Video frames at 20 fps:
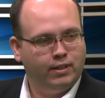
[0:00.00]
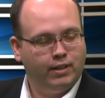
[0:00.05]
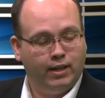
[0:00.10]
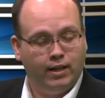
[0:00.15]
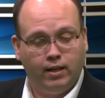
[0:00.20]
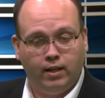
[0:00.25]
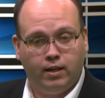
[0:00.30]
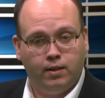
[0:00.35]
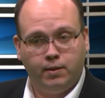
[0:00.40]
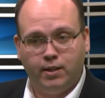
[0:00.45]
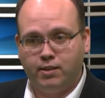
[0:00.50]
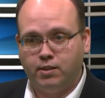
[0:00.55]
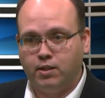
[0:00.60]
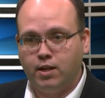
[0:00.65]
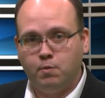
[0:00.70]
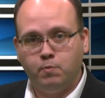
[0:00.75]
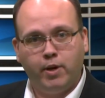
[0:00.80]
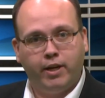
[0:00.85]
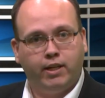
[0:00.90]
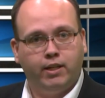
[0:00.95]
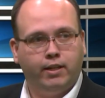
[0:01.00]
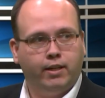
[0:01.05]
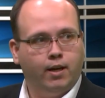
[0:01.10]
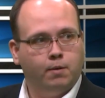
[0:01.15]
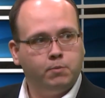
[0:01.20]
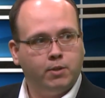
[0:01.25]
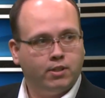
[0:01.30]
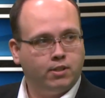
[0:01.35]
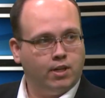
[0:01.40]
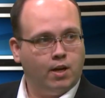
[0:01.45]
And that's not making it
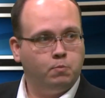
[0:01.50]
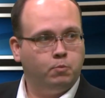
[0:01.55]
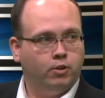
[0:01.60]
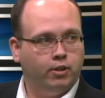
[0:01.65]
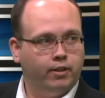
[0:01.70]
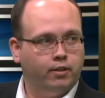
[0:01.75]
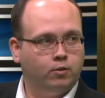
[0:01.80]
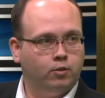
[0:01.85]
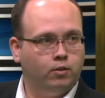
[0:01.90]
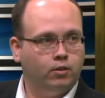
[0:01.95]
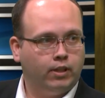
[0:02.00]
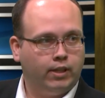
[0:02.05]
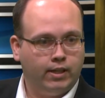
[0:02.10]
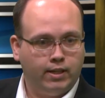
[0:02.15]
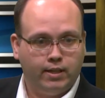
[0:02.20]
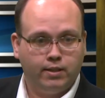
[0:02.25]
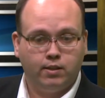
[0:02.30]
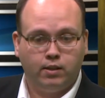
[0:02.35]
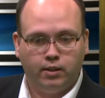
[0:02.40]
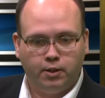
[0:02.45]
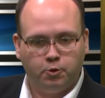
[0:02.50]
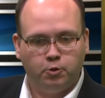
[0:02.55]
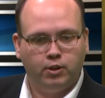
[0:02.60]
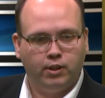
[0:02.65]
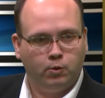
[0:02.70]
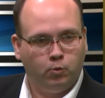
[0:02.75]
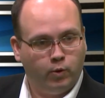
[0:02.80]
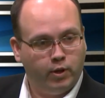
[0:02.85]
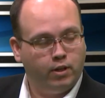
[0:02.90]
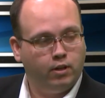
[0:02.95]
up, that's not political. He has
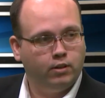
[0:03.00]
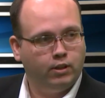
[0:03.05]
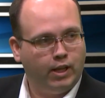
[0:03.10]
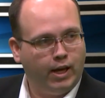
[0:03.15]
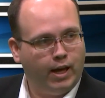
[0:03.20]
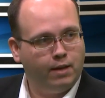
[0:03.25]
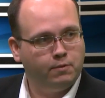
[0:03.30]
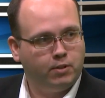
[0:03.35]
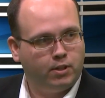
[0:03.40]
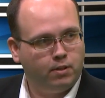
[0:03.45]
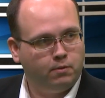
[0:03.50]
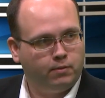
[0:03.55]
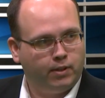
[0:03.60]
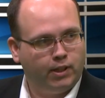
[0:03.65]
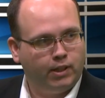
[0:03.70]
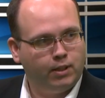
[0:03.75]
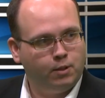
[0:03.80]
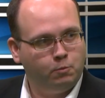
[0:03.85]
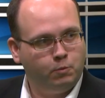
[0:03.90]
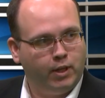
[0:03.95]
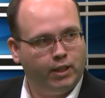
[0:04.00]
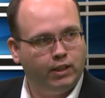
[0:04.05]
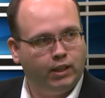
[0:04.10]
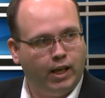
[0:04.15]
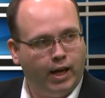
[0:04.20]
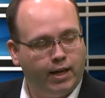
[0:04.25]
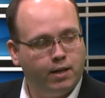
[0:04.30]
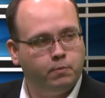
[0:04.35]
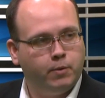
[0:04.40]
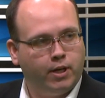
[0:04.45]
literally went on live TV and
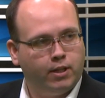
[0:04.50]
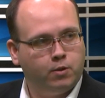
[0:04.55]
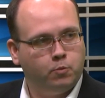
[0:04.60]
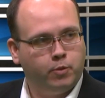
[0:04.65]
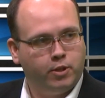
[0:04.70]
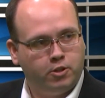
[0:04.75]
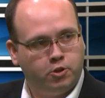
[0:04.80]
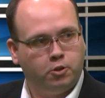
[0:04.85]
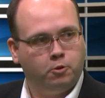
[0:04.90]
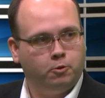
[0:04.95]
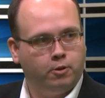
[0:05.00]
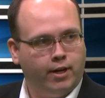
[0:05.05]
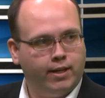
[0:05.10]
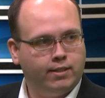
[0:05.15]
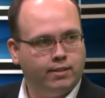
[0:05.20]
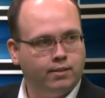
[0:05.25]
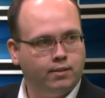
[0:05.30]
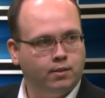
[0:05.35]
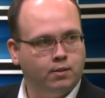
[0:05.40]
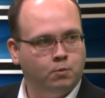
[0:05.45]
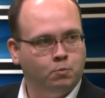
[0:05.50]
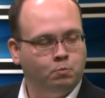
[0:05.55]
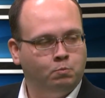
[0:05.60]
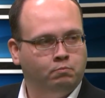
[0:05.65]
lied about the pension crisis.